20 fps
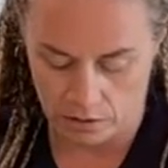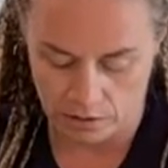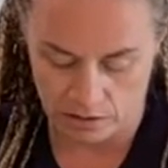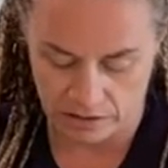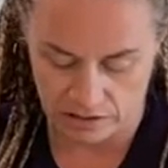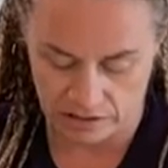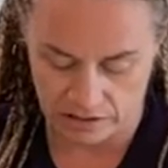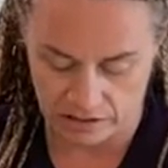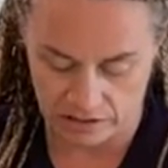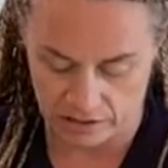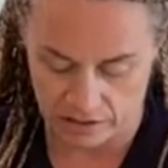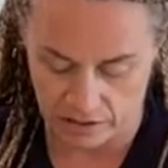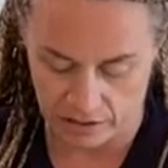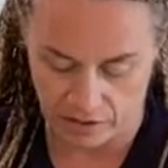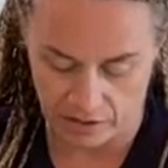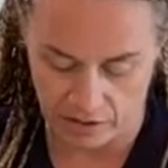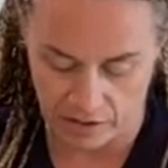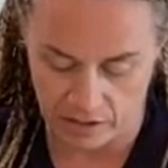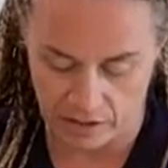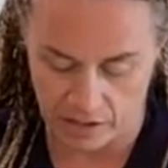Just like
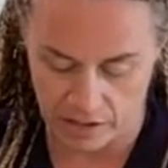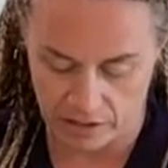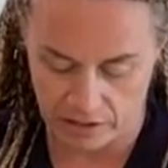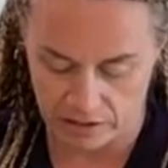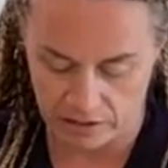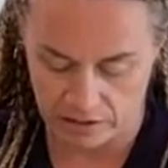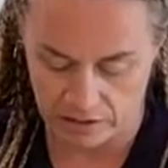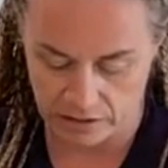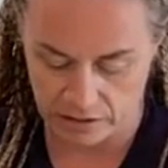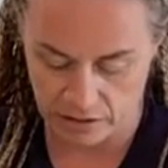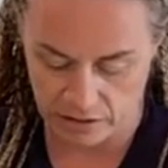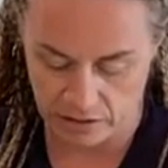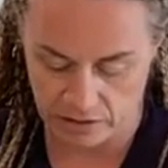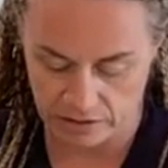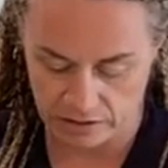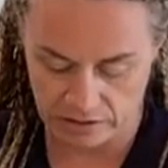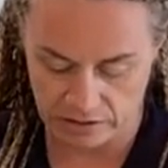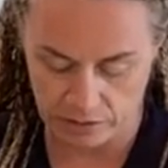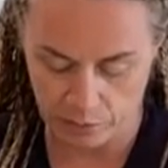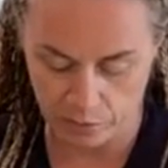that.
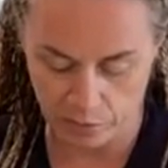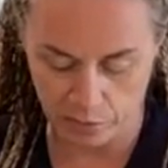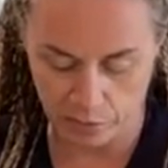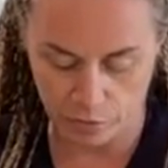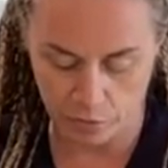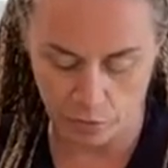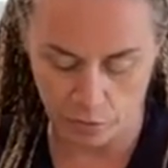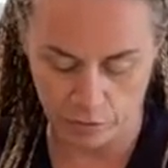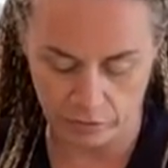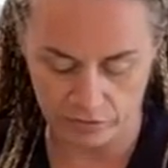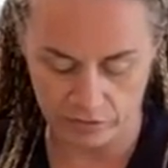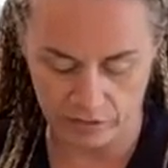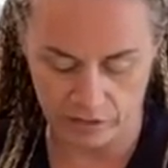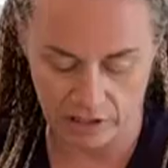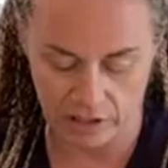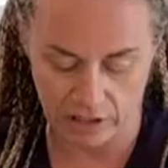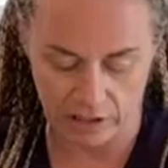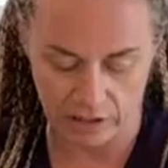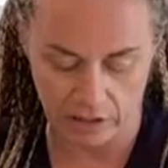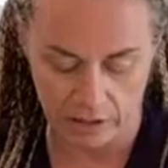Simple
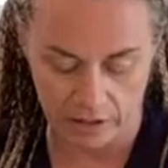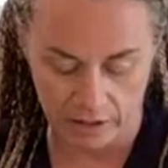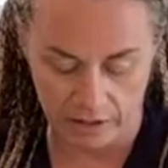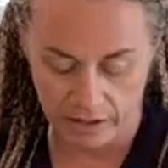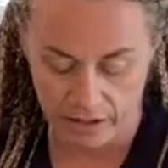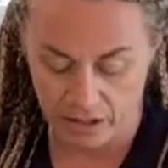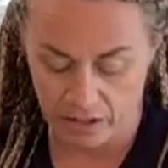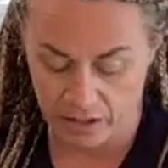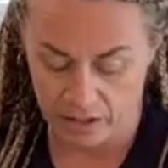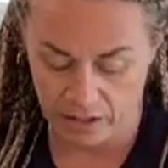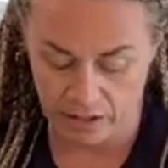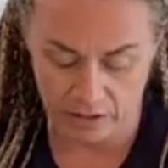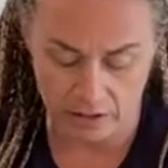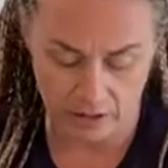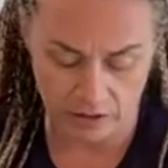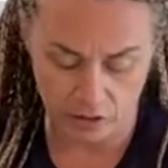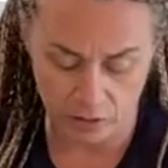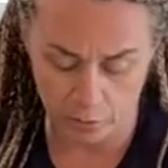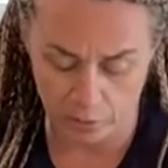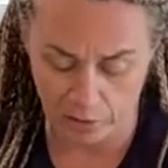coleslaw.
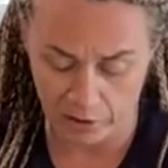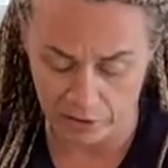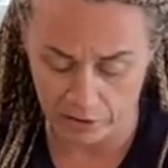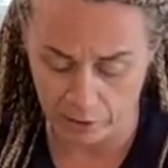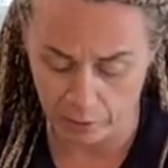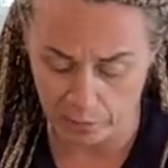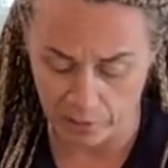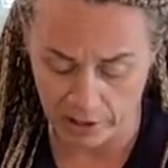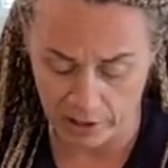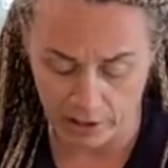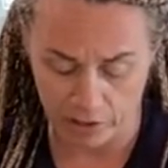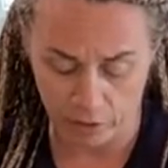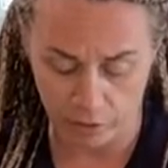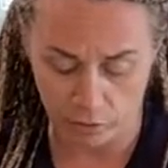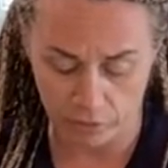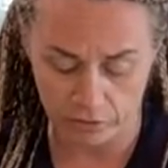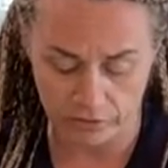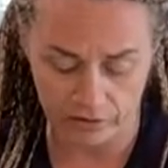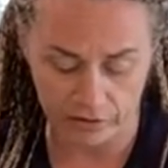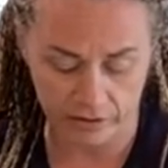Don't bother buying
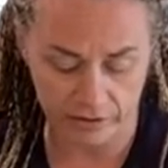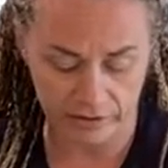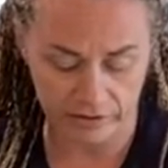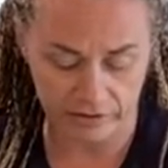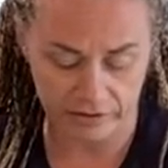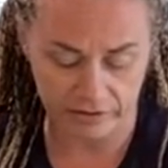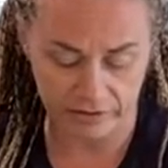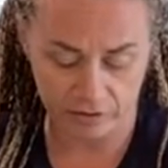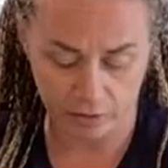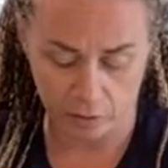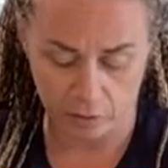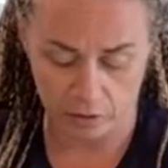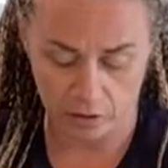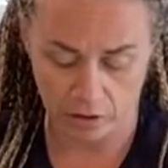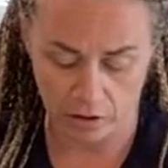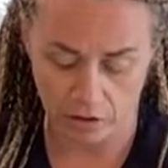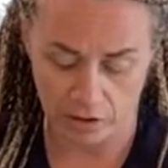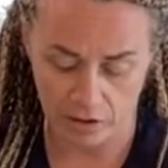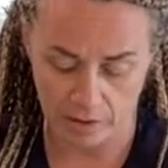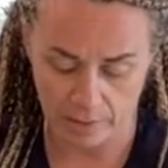coleslaw in the
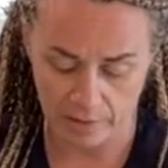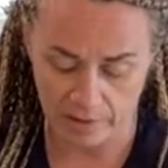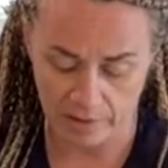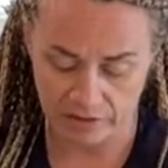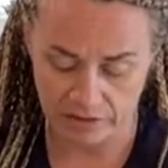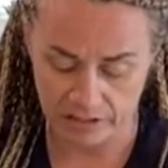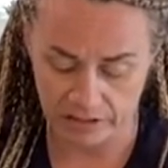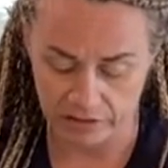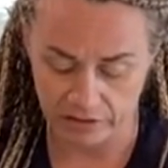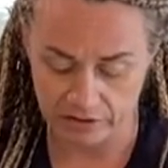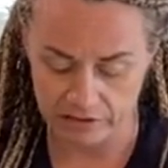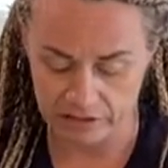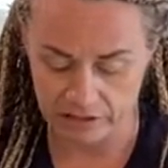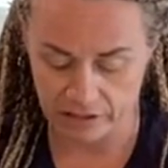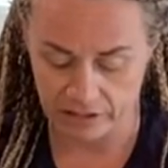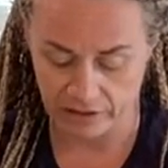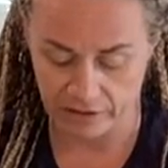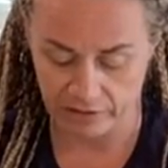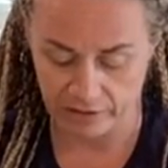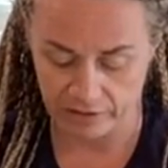store. Mix it
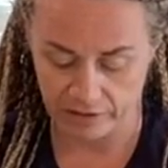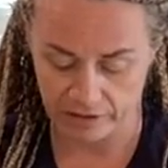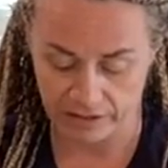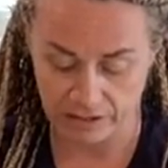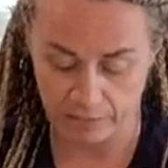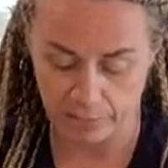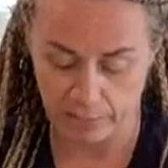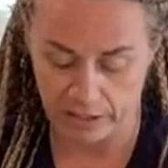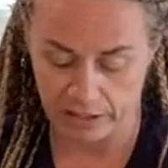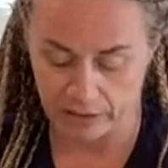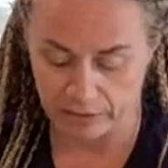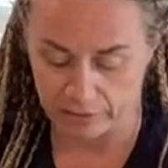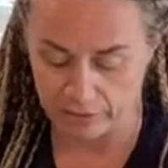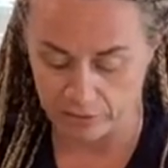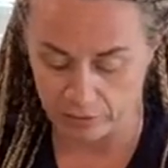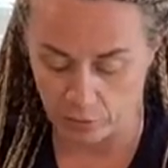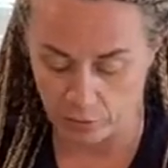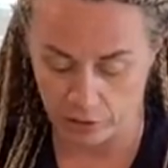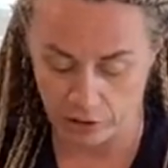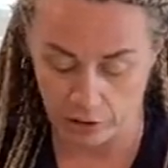yourself. It's better
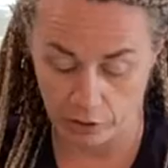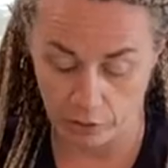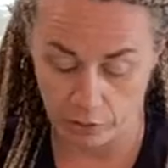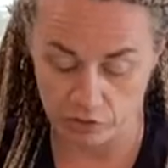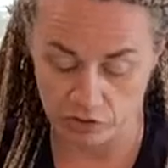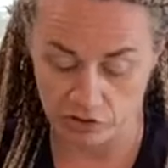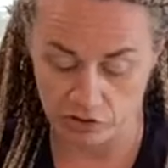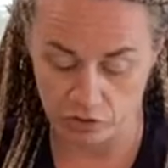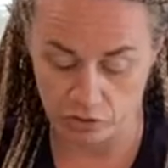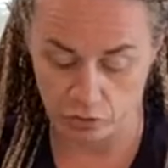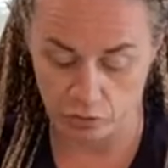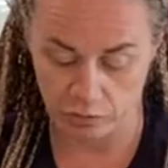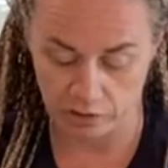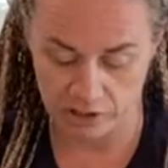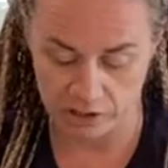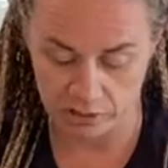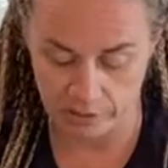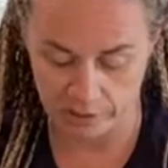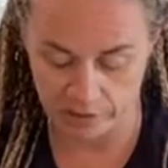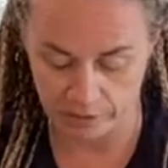for you. So
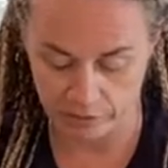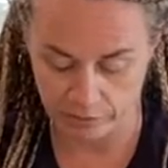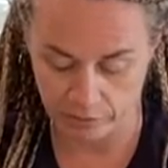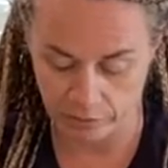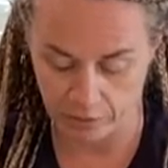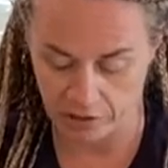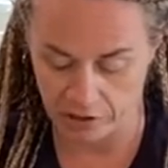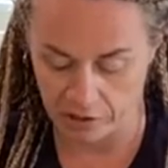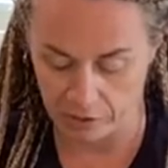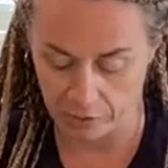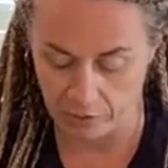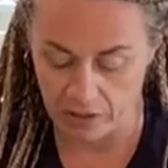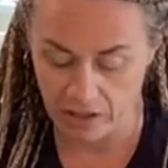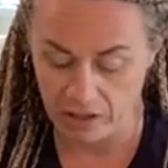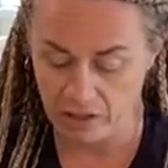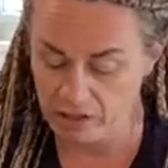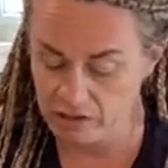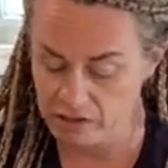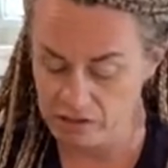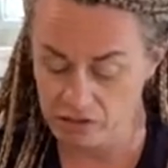much better for you.
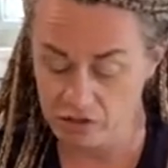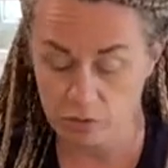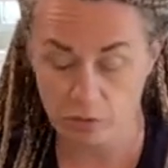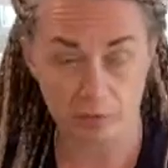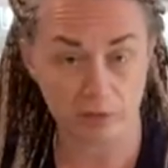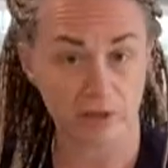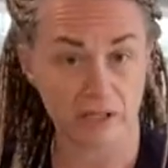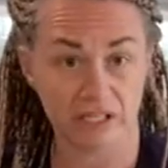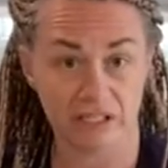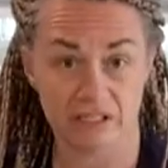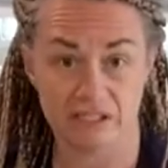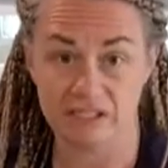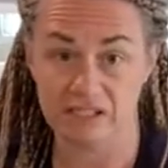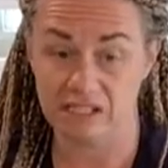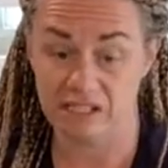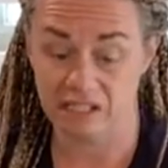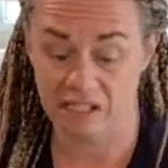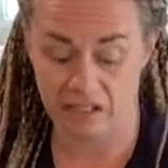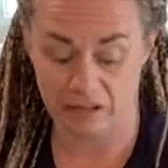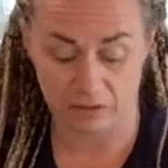Super
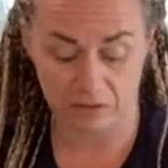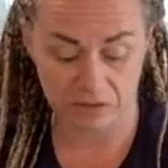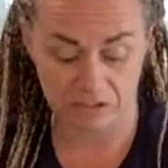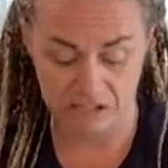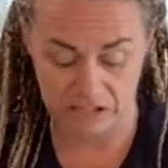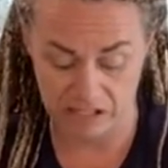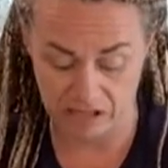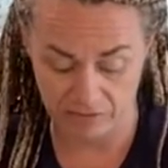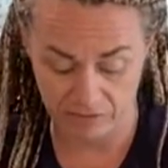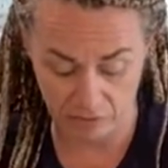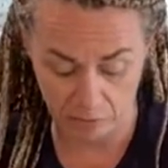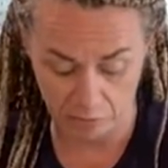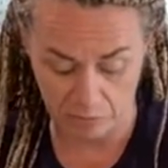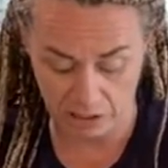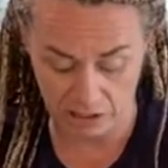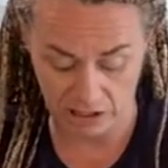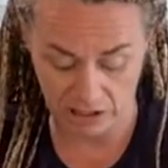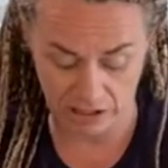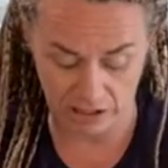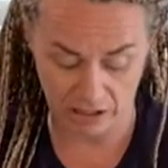easy. It'll save you
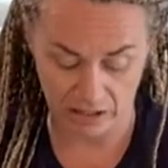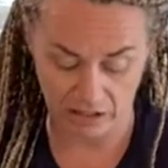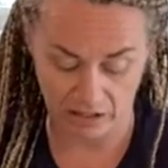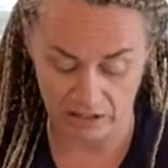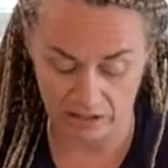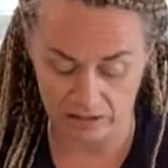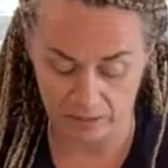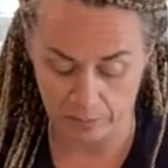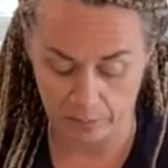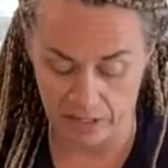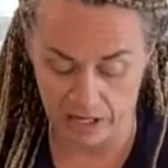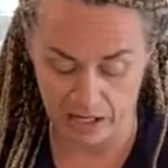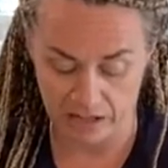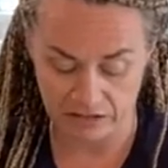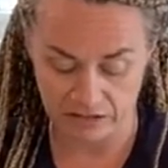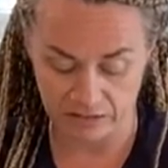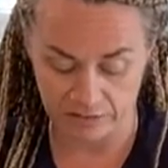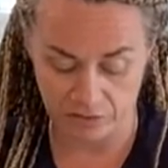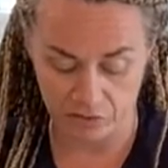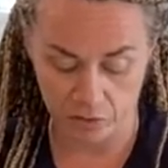money. These
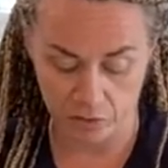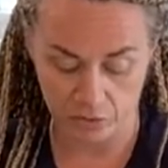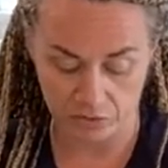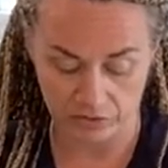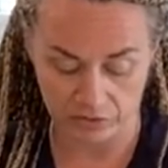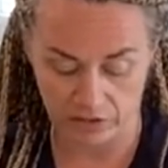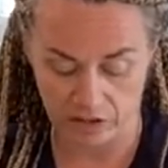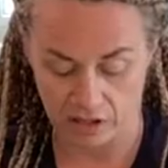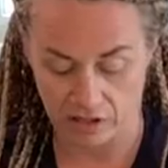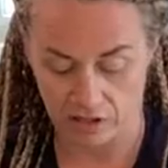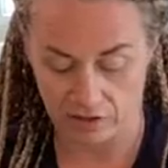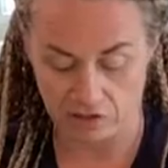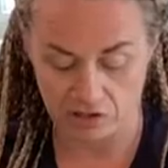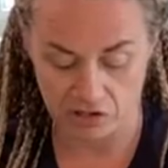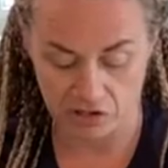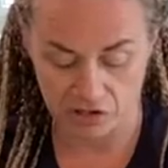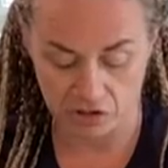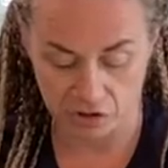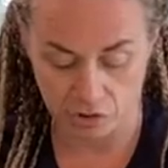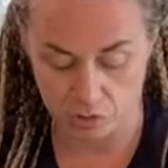bags of coleslaw are
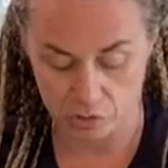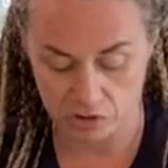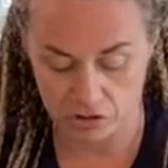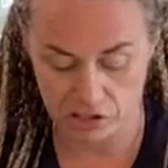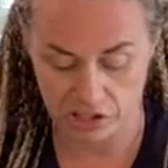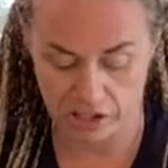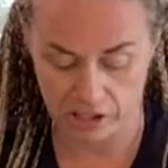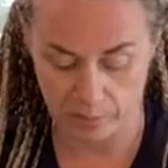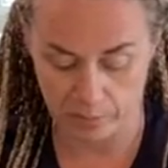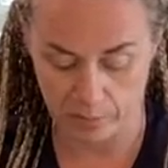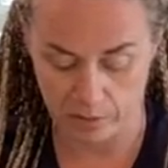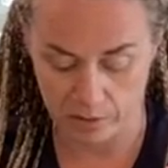so cheap.